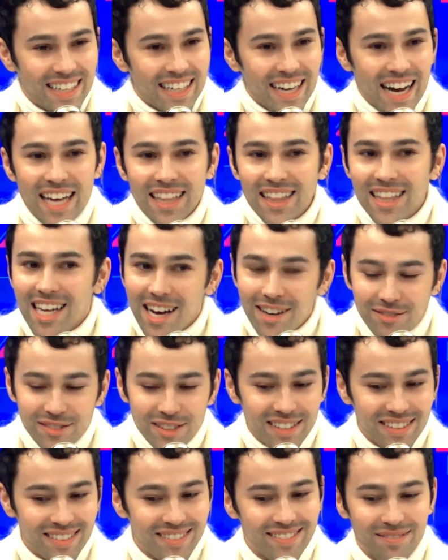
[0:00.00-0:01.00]
I
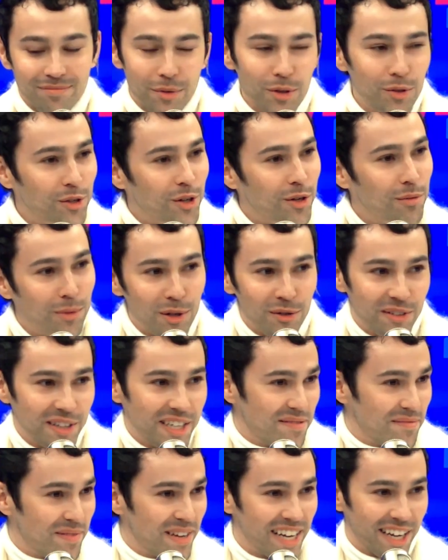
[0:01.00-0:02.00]
loved musical movie
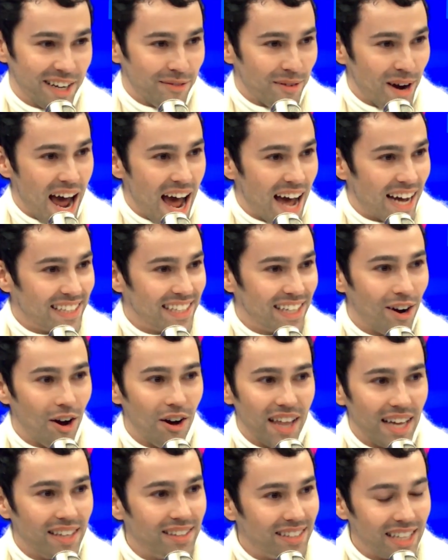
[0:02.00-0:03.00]
and being in rags and all
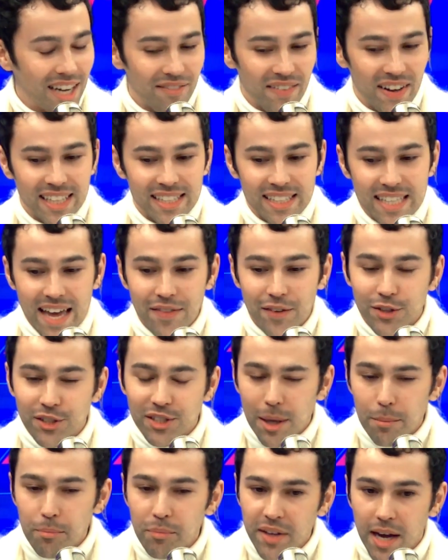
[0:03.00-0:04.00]
that stuff. And it's and there's
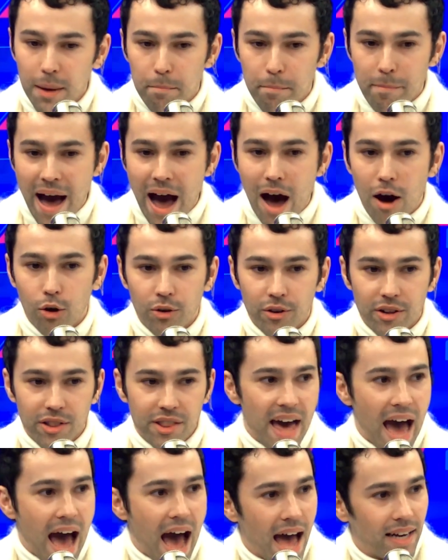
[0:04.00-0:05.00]
something about
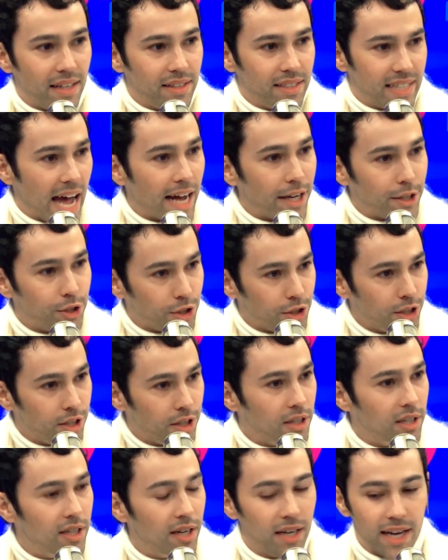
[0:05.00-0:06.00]
that
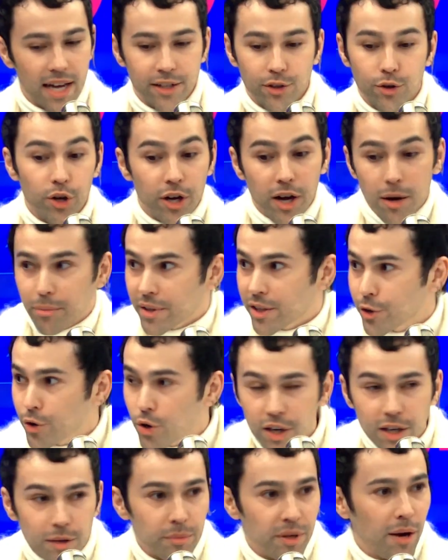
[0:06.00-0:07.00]
texture uh, and growing up in New
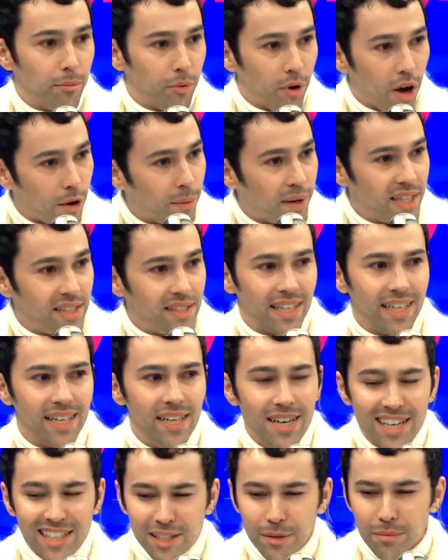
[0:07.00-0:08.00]
York and being on Broadway. It's like
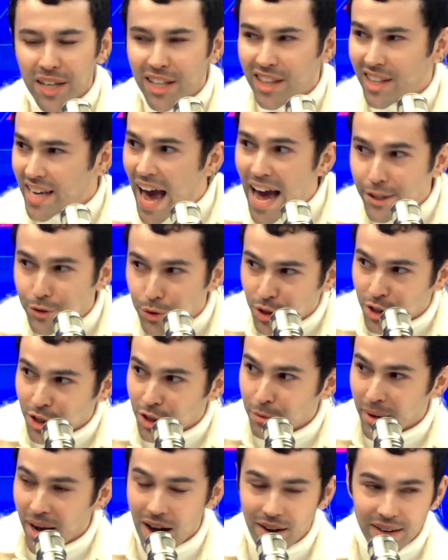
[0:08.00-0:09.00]
something theatrical
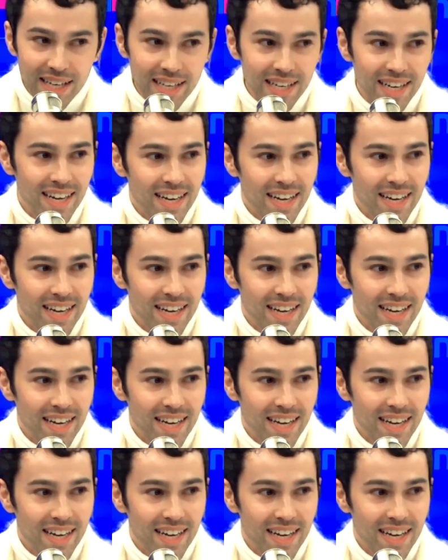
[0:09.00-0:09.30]
about it